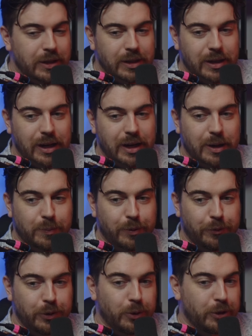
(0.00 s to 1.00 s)
Um, but
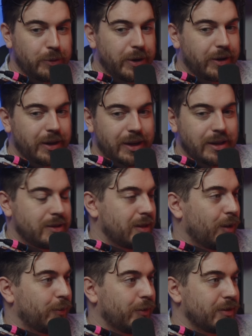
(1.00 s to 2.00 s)
for North America
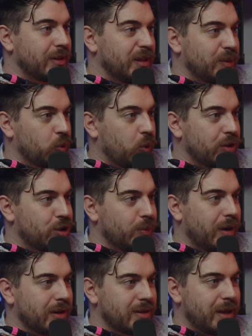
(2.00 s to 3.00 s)
itself, obviously, some question
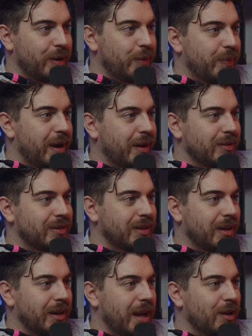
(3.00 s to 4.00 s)
marks there about
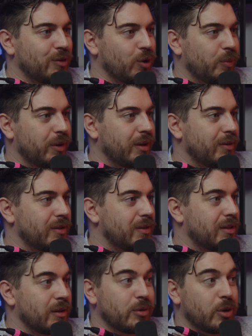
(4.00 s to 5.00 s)
uh, how dominant
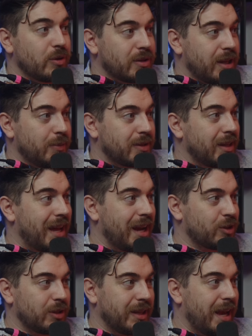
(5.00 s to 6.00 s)
some of those teams can
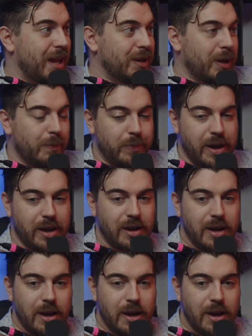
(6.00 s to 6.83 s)
actually end up being.